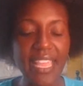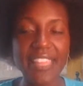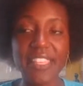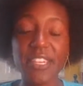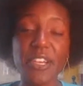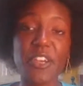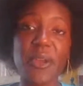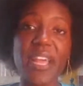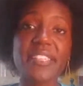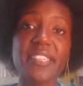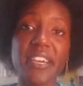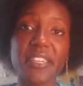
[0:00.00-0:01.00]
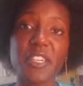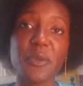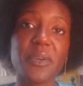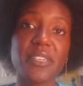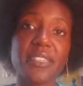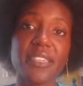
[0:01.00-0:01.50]
And then her granddaughter
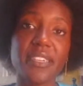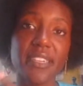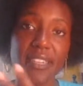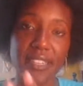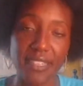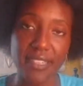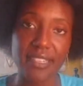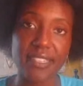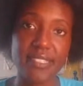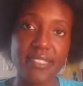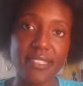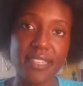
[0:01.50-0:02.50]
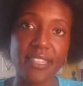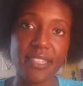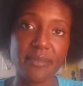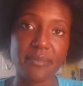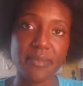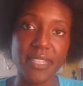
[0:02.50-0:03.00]
would cook us,
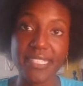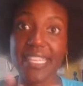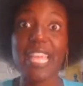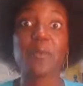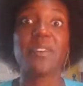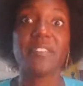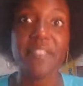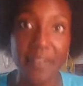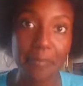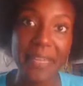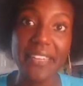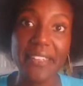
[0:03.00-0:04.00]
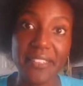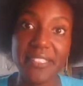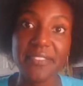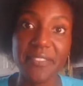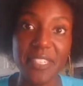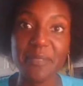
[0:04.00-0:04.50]
because it came with
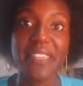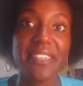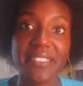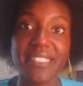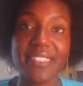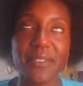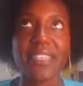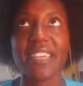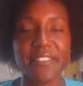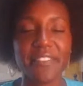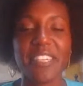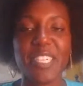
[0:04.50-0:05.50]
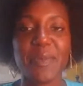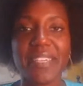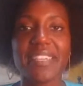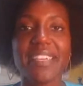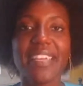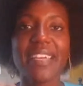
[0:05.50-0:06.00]
meals, free meals. Well, not free,
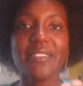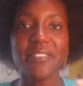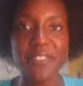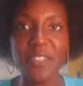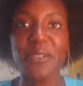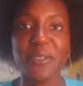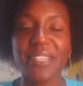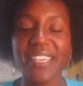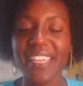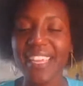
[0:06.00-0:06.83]
but food.